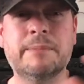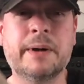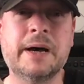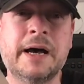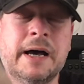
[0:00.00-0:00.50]

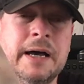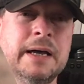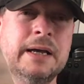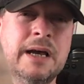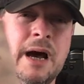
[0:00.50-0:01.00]
but
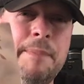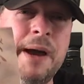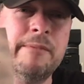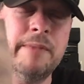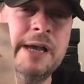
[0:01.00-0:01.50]

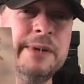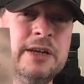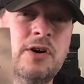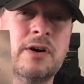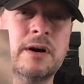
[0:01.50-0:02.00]
apparently maybe
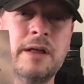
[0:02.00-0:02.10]
not.